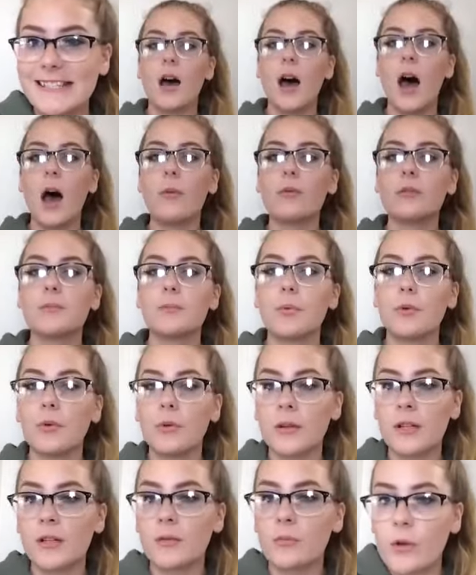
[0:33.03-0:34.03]
I was
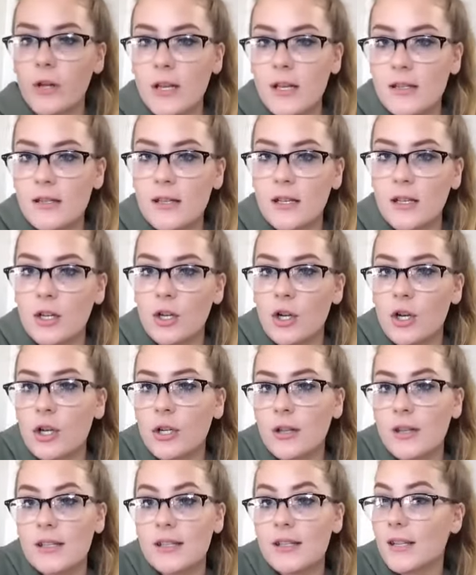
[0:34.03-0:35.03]
born and raised and
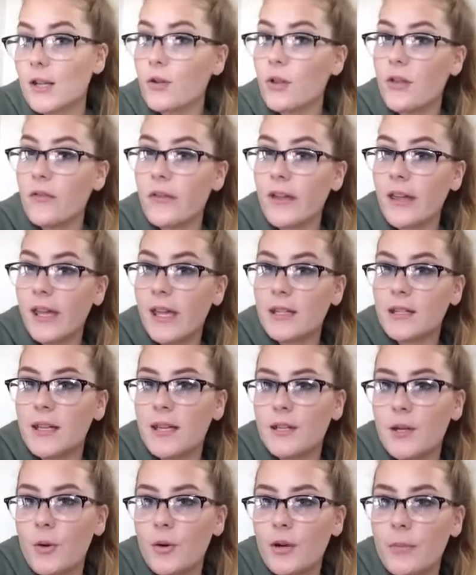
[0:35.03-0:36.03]
currently still living in
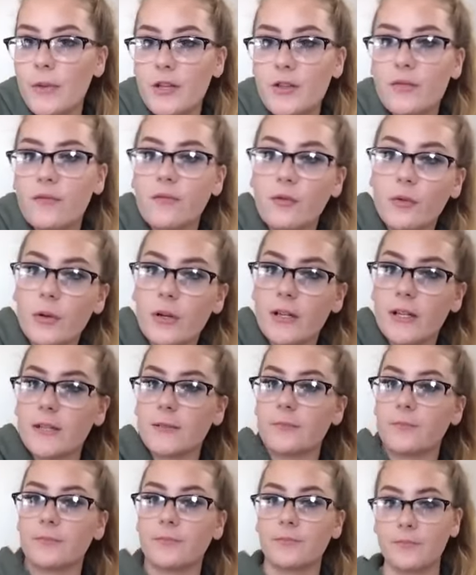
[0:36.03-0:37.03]
Daytona Beach, Florida.
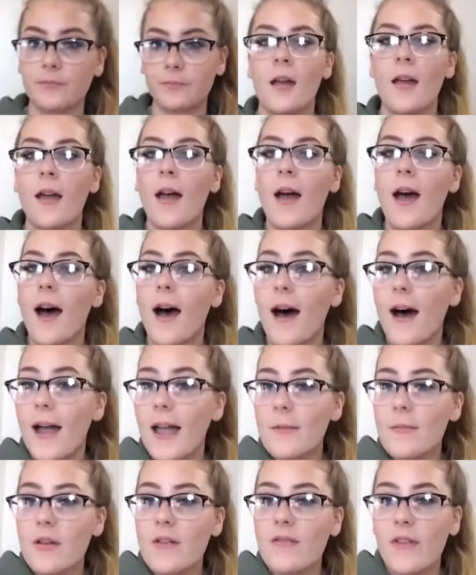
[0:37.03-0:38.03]

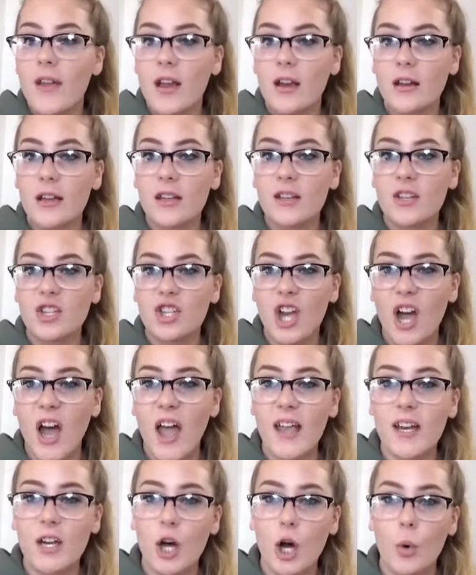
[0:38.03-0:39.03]
I am a very
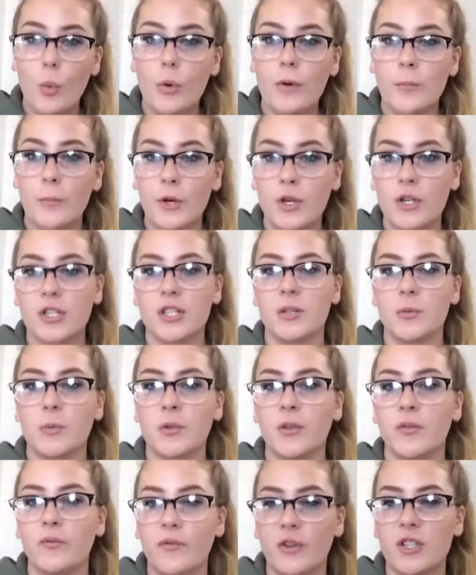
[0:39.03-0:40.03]
shy and awkward person
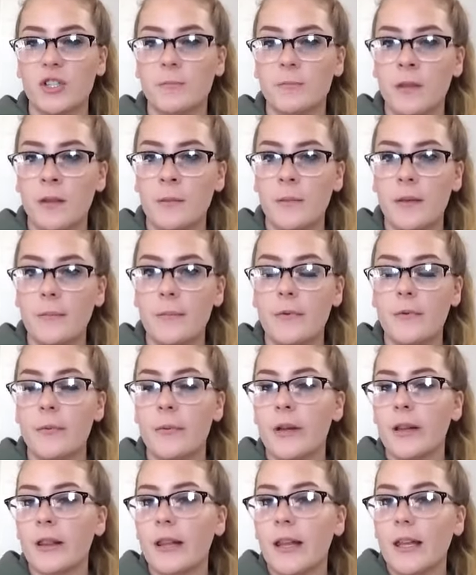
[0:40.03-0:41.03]
when you first meet me, but
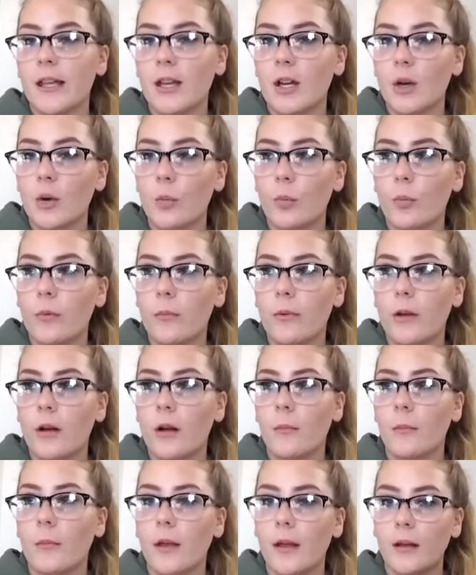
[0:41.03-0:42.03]
when, like, we
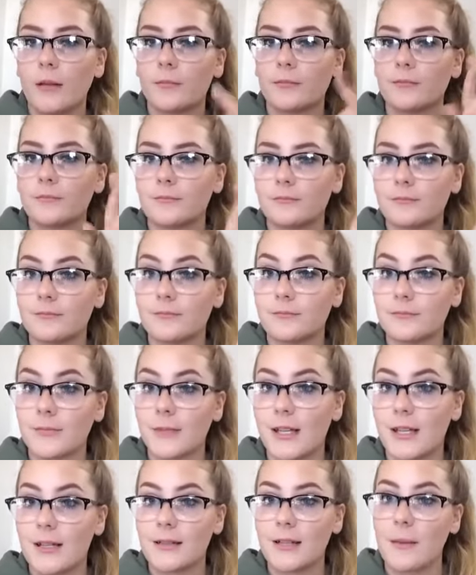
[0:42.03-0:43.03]
become, like,
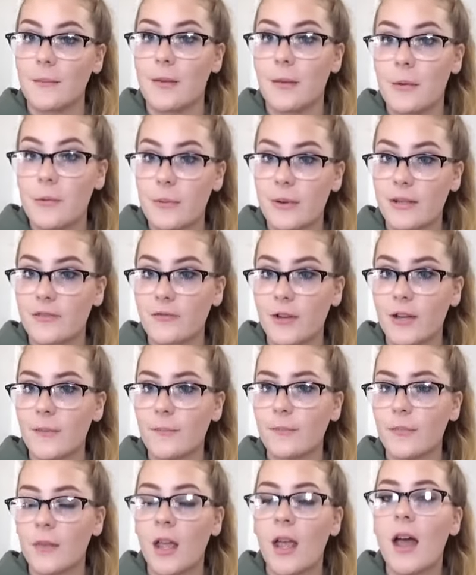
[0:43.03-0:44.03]
this, like, me and my best
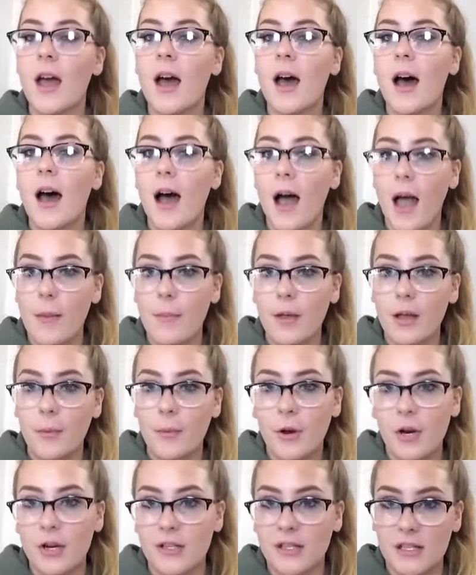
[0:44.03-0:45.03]
friend, I become
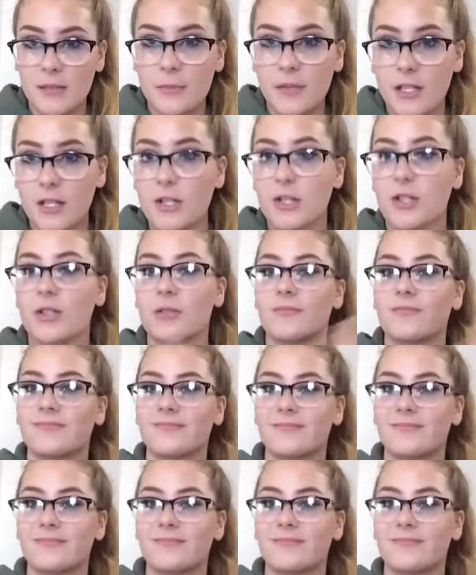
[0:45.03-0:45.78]
a crazy-ass bitch.